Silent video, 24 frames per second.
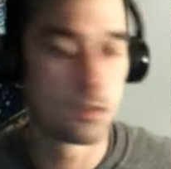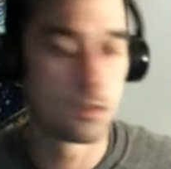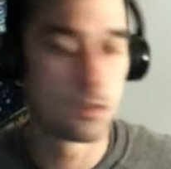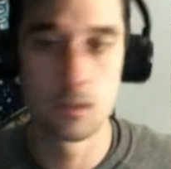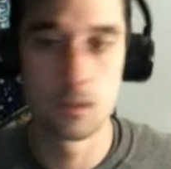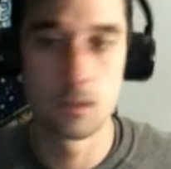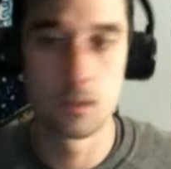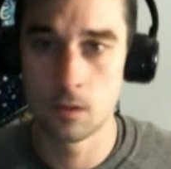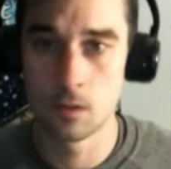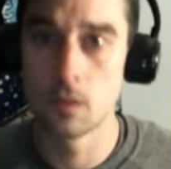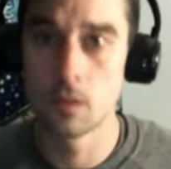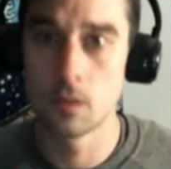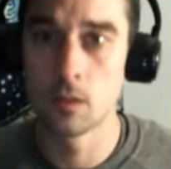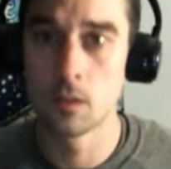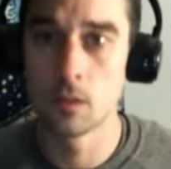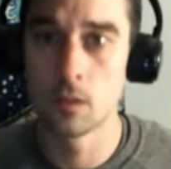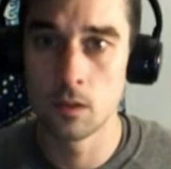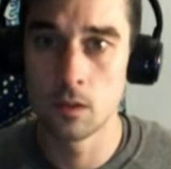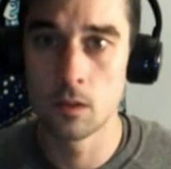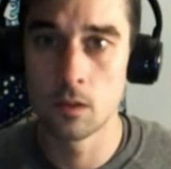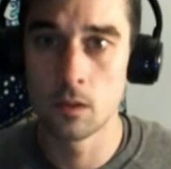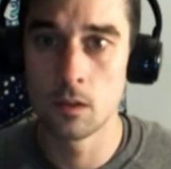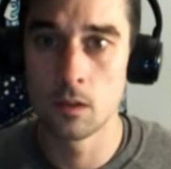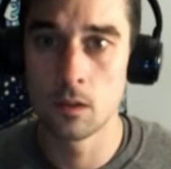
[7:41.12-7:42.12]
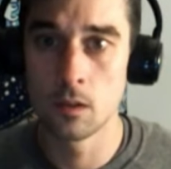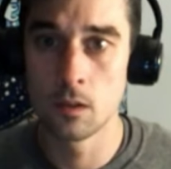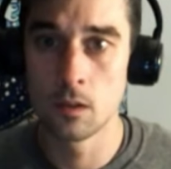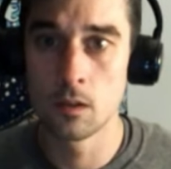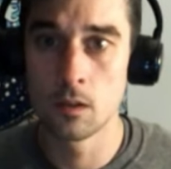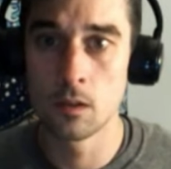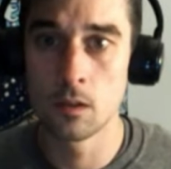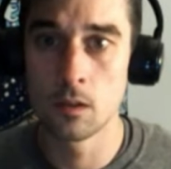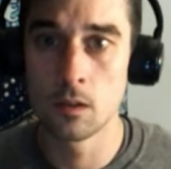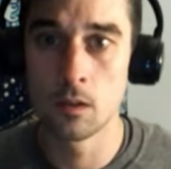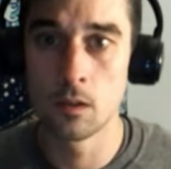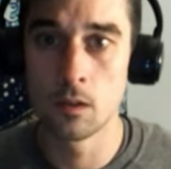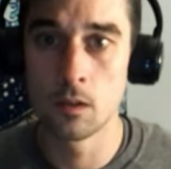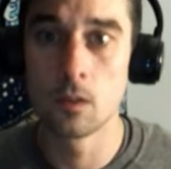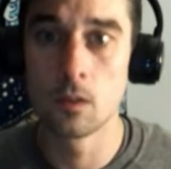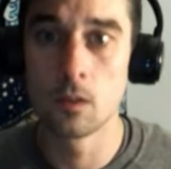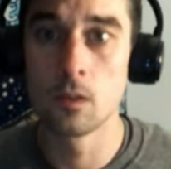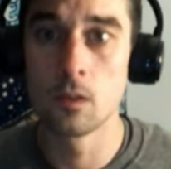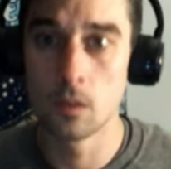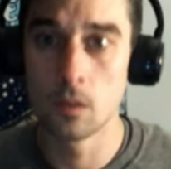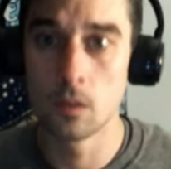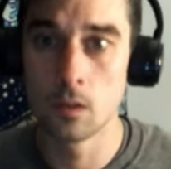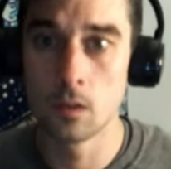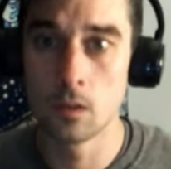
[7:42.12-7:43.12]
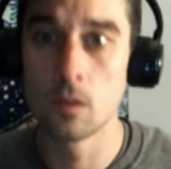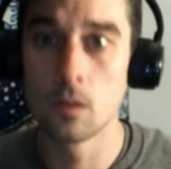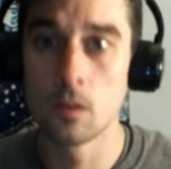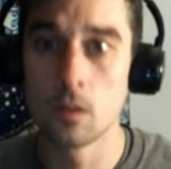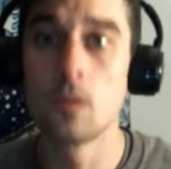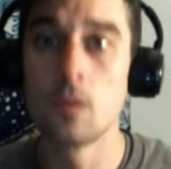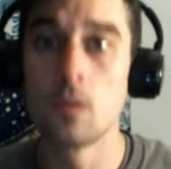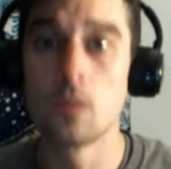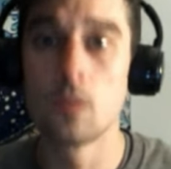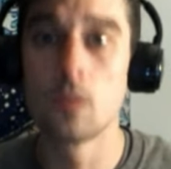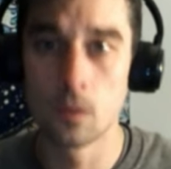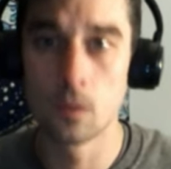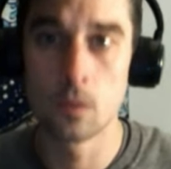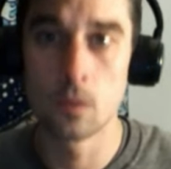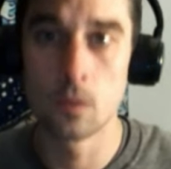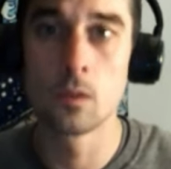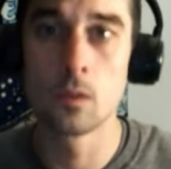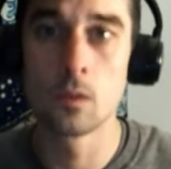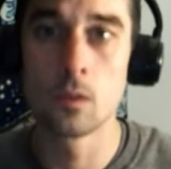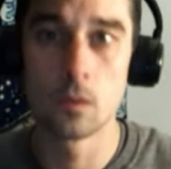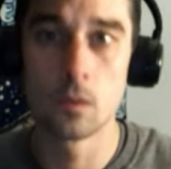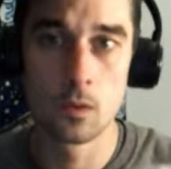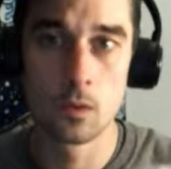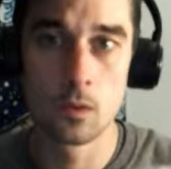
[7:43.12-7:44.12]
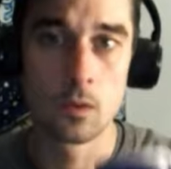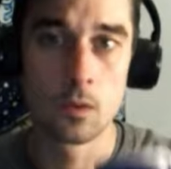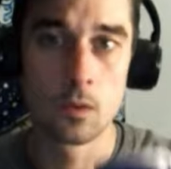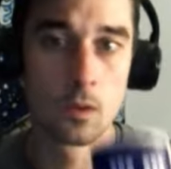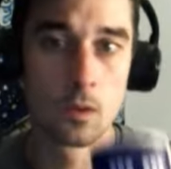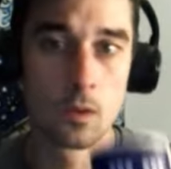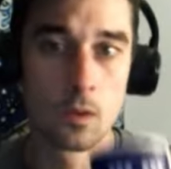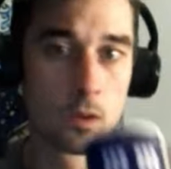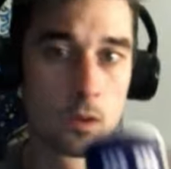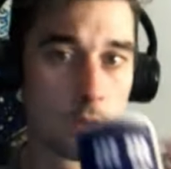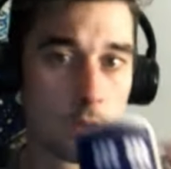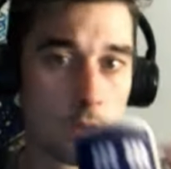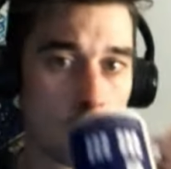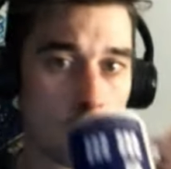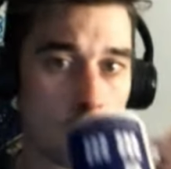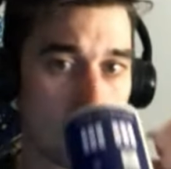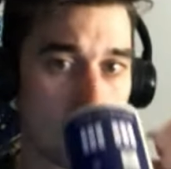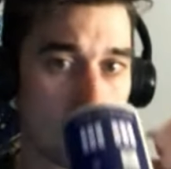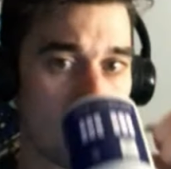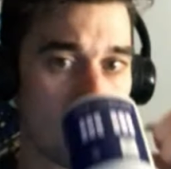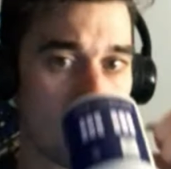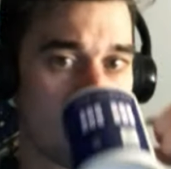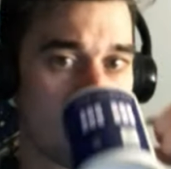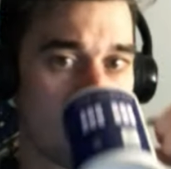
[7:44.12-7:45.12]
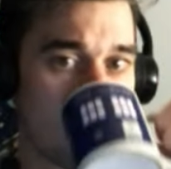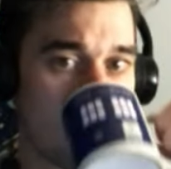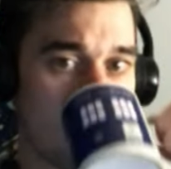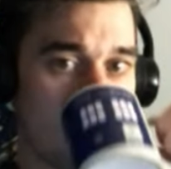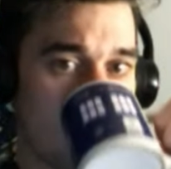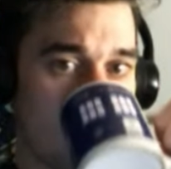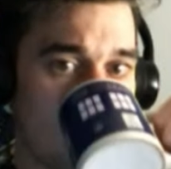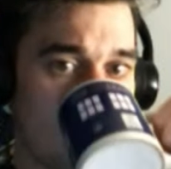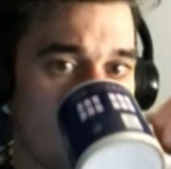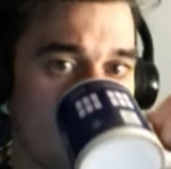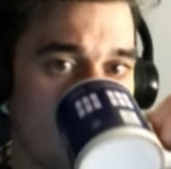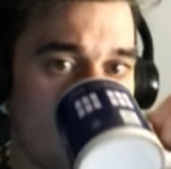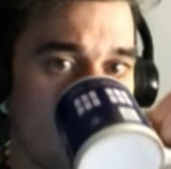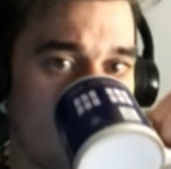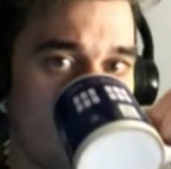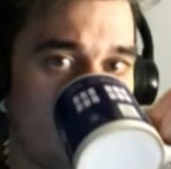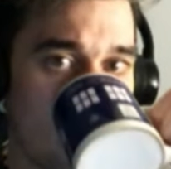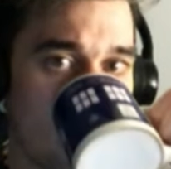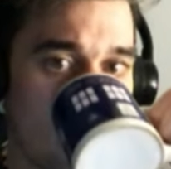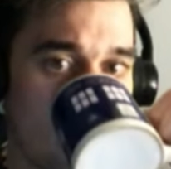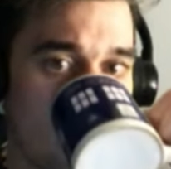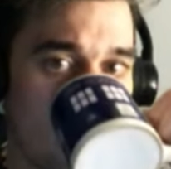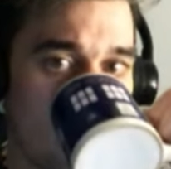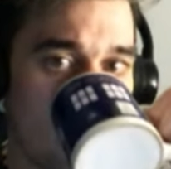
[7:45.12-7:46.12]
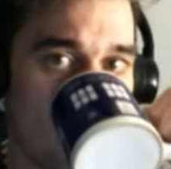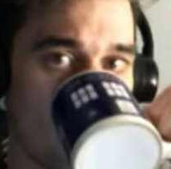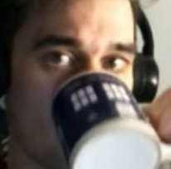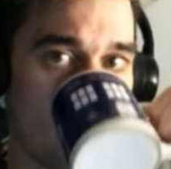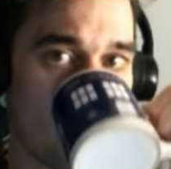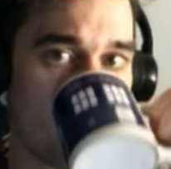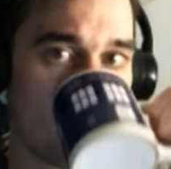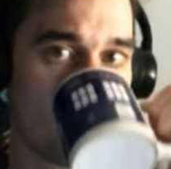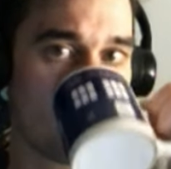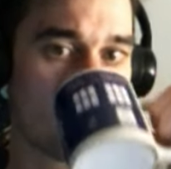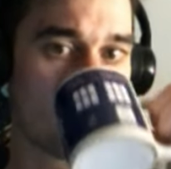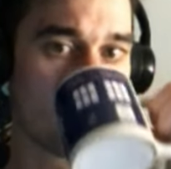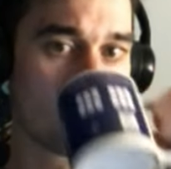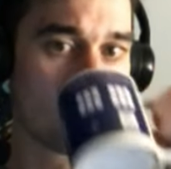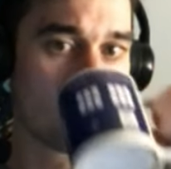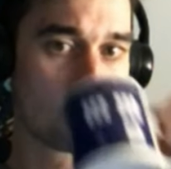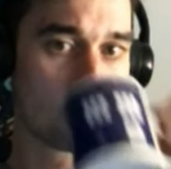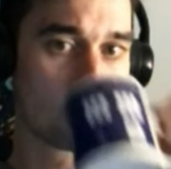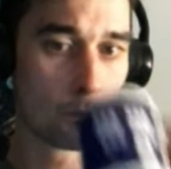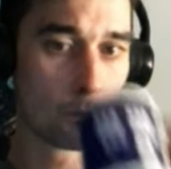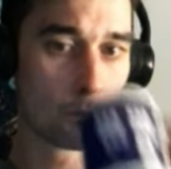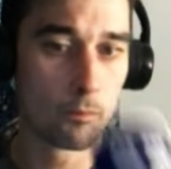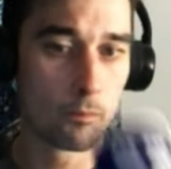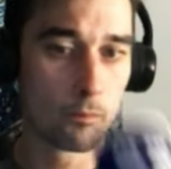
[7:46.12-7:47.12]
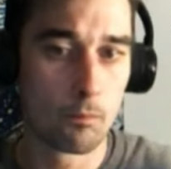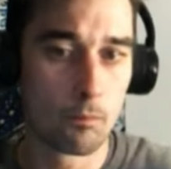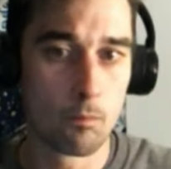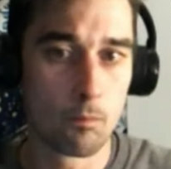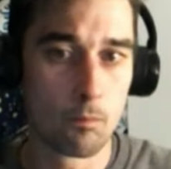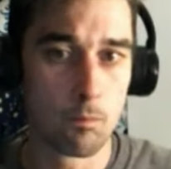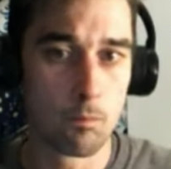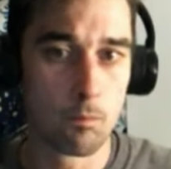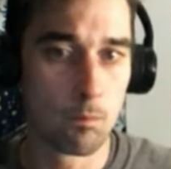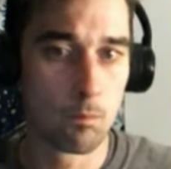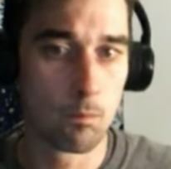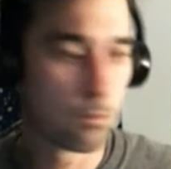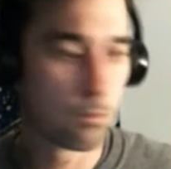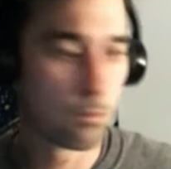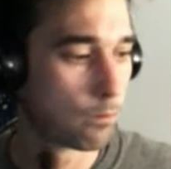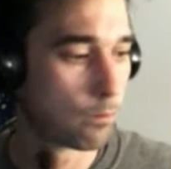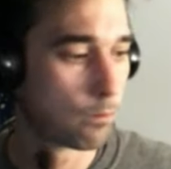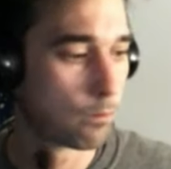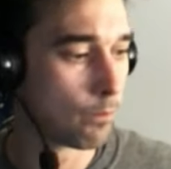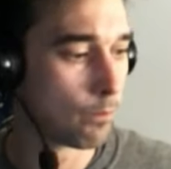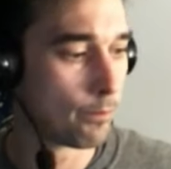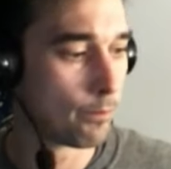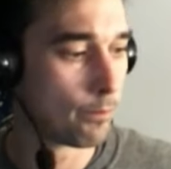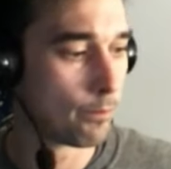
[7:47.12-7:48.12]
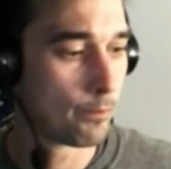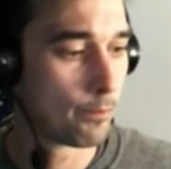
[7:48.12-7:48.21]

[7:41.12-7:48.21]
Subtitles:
This person isn't speaking.